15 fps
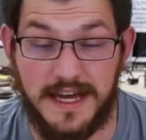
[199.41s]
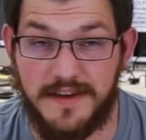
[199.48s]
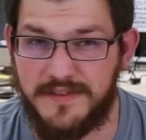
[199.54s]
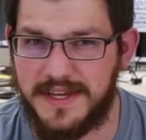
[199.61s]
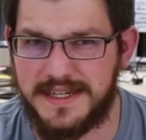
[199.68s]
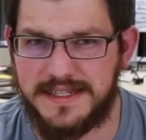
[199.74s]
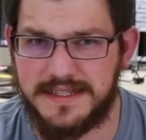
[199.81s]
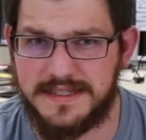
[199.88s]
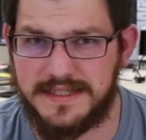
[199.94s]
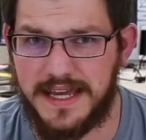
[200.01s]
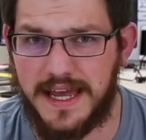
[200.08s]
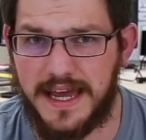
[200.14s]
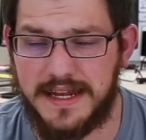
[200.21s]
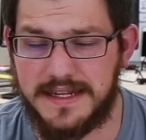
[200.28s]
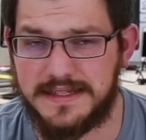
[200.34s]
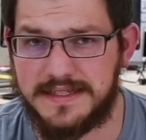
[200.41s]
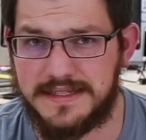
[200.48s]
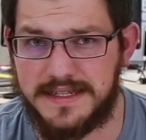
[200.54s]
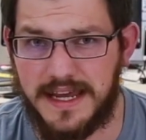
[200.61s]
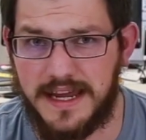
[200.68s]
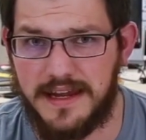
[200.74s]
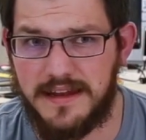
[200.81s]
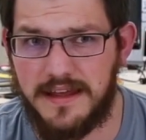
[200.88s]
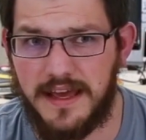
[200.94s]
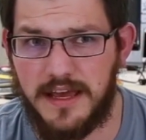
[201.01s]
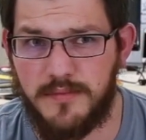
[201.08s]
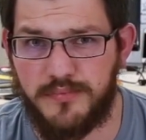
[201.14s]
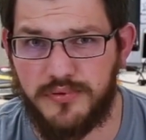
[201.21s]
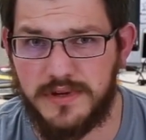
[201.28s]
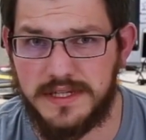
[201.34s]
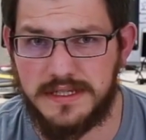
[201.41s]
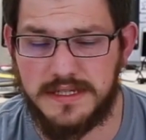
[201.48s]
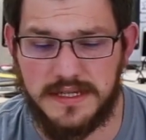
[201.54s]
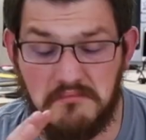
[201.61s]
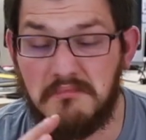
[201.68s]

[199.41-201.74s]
I have yet to sand and stain a print.